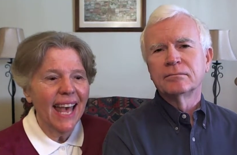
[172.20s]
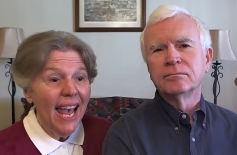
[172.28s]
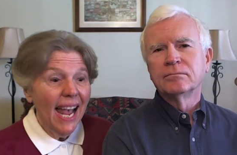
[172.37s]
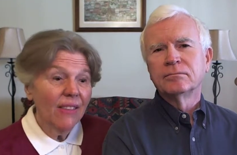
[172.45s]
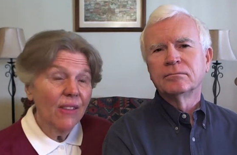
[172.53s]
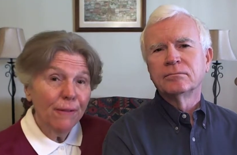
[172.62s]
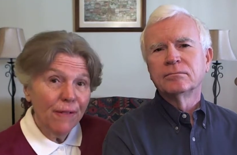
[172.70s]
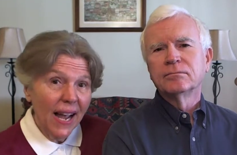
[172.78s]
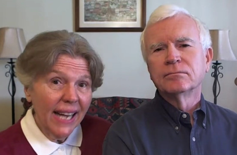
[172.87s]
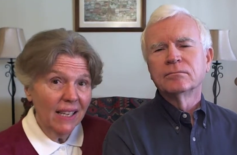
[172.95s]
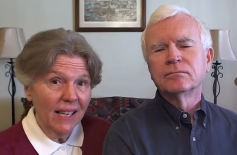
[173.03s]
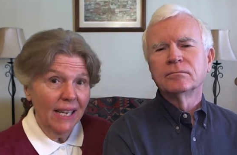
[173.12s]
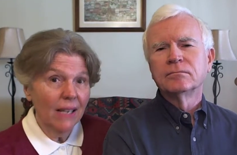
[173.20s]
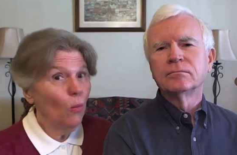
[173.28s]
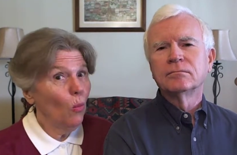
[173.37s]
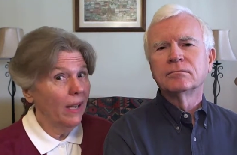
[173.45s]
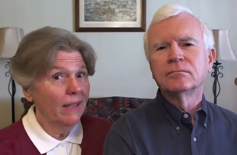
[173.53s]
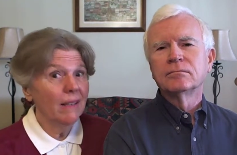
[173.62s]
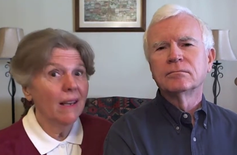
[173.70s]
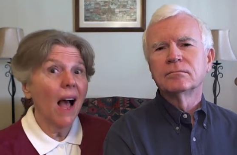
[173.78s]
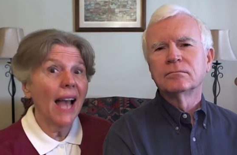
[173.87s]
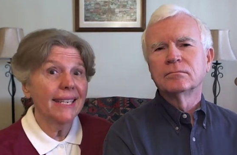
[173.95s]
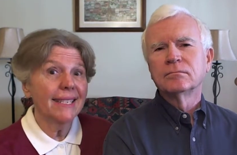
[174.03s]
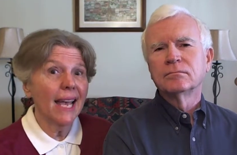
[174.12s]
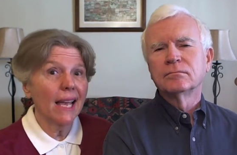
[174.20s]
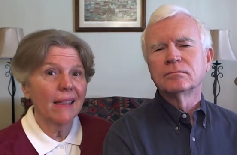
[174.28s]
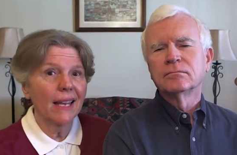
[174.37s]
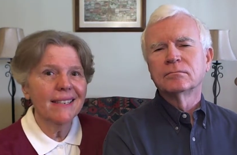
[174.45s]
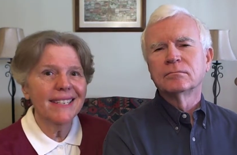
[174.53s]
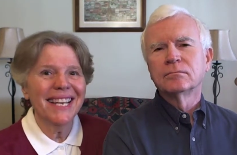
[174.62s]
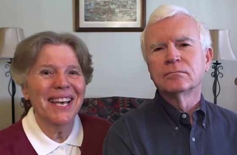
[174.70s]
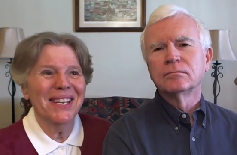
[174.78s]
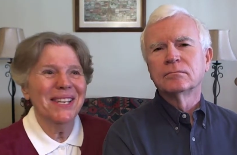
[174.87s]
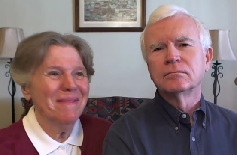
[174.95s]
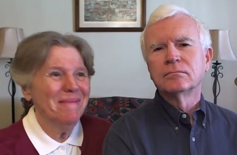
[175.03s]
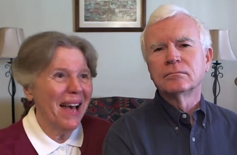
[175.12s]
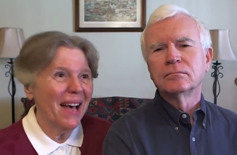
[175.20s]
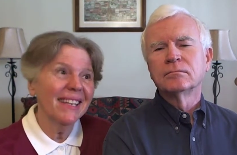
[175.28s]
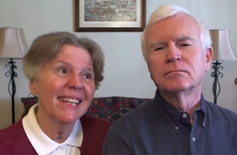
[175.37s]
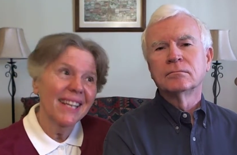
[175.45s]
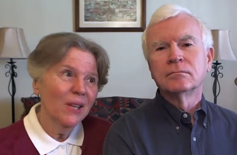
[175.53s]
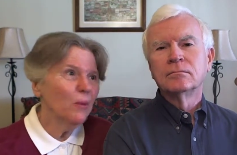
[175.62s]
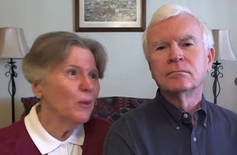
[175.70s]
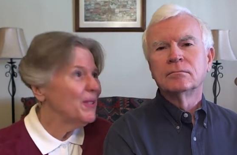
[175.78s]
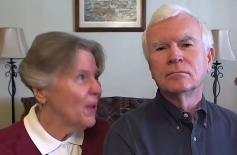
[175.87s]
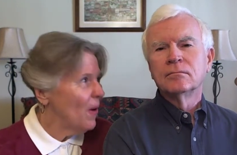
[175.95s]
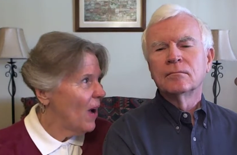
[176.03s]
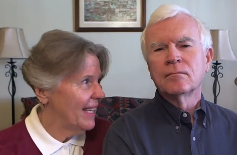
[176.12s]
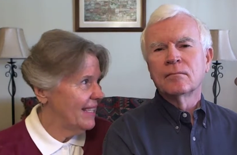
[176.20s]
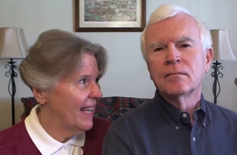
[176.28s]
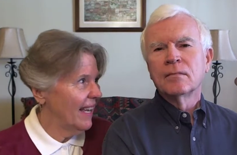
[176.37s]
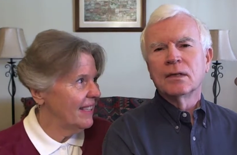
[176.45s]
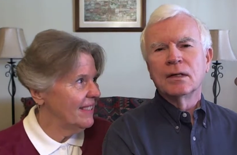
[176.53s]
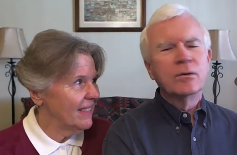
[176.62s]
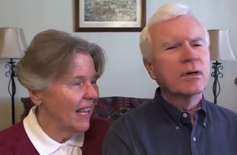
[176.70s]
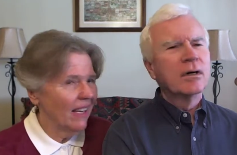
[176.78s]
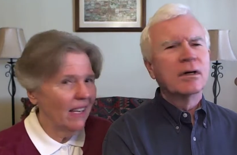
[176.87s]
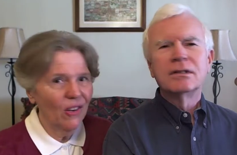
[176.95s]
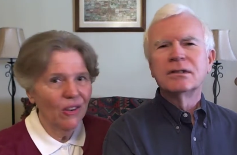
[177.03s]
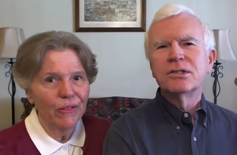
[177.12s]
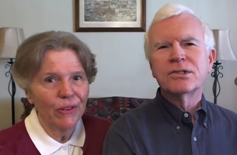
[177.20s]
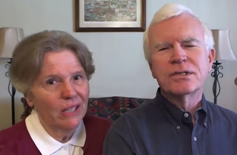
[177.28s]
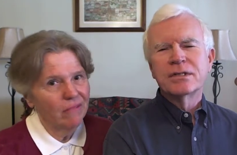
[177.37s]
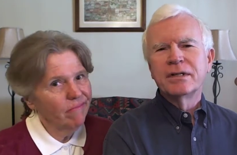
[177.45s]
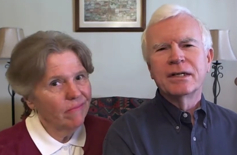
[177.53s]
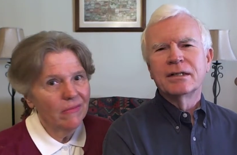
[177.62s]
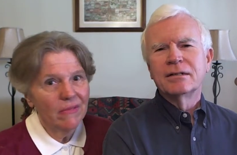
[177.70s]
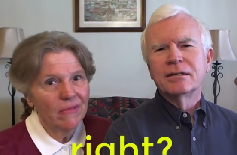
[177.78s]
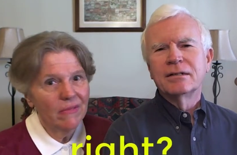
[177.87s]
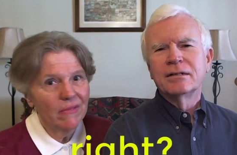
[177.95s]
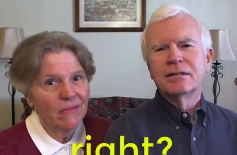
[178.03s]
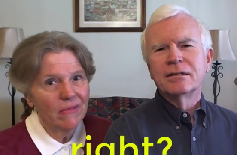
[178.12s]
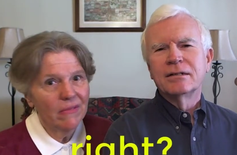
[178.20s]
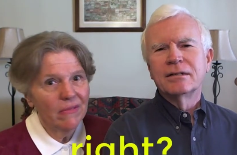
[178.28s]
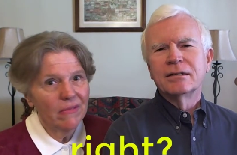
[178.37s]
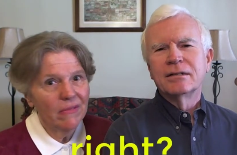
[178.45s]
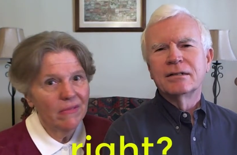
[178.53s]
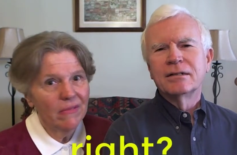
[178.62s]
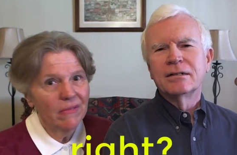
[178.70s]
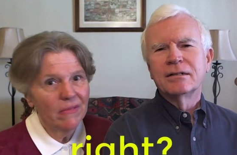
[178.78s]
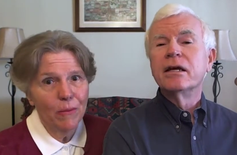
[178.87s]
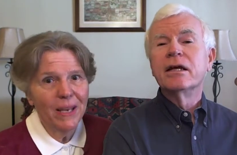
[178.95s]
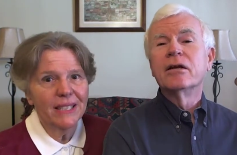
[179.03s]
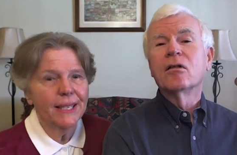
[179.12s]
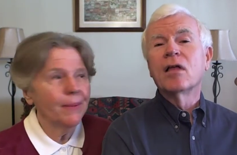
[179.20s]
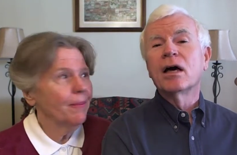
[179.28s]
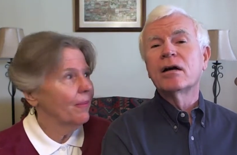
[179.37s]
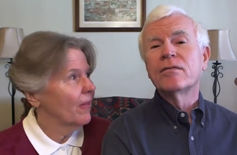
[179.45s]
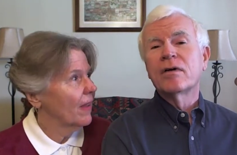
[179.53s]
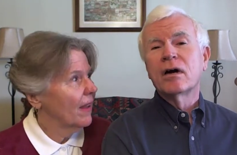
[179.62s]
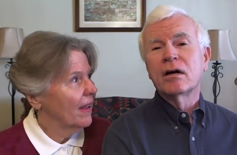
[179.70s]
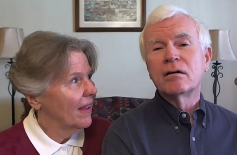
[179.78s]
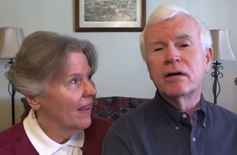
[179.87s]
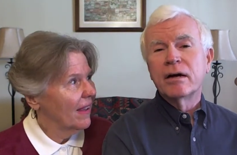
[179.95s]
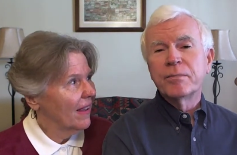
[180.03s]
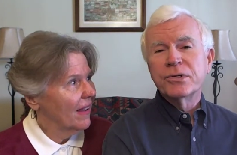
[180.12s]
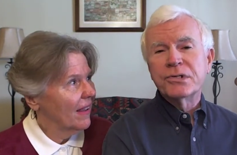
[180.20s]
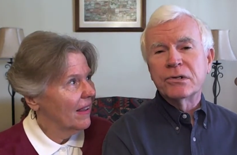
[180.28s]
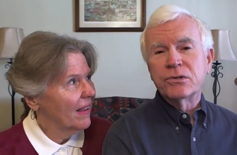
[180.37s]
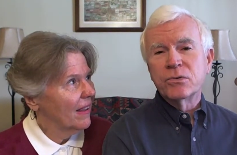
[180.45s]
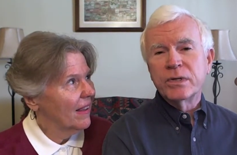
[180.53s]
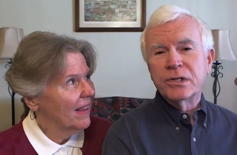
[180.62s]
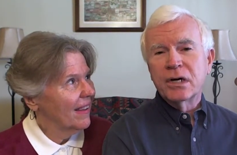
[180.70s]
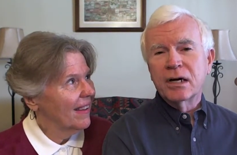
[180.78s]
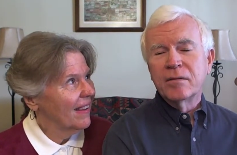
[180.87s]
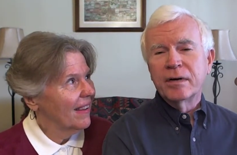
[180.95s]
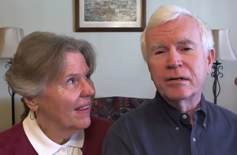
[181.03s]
Speaker 1: And then finally, one high-tech thing to tell you about. We're so high-tech. I
Speaker 2: just well, can't get over just, it. Yeah. In a lot of our episodes, we talk about